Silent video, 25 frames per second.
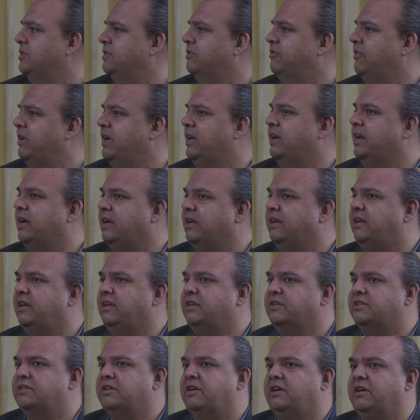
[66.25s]
in the late
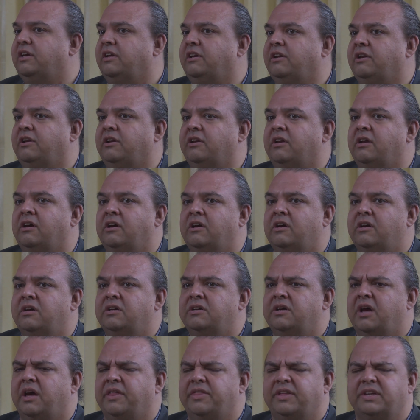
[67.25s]
90s in,
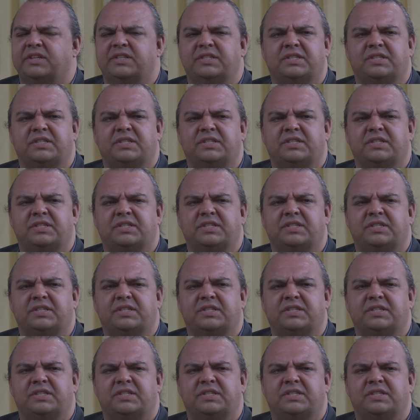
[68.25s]
I think,